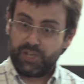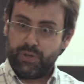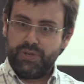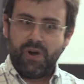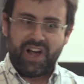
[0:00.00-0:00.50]

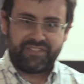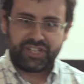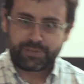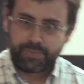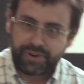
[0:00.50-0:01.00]
you have the
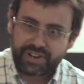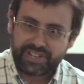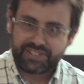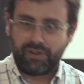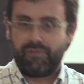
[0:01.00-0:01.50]

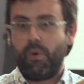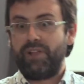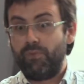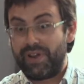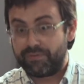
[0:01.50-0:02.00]
experience of
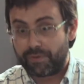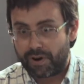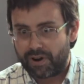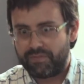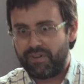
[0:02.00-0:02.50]
what went
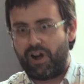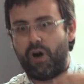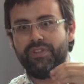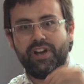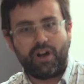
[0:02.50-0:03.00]
wrong,
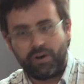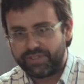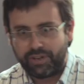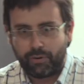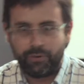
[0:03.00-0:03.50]
how the
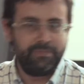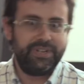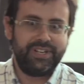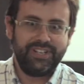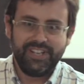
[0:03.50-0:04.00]
accounting could be